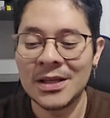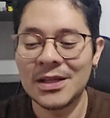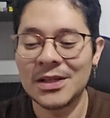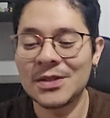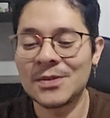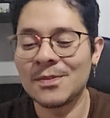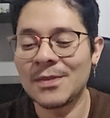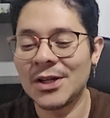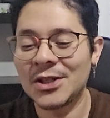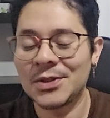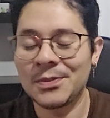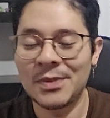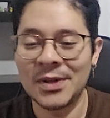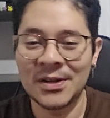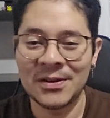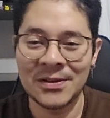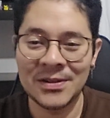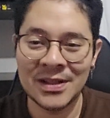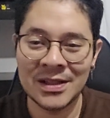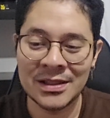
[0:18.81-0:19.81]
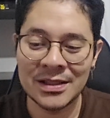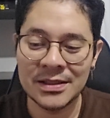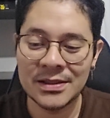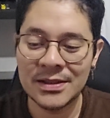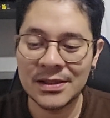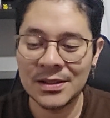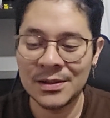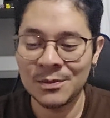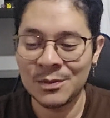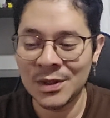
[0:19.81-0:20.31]
is much better than the
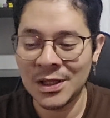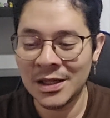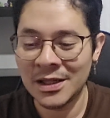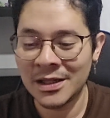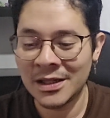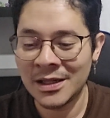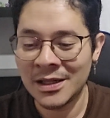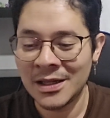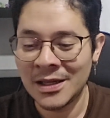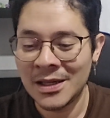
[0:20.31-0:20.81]
Steam Deck.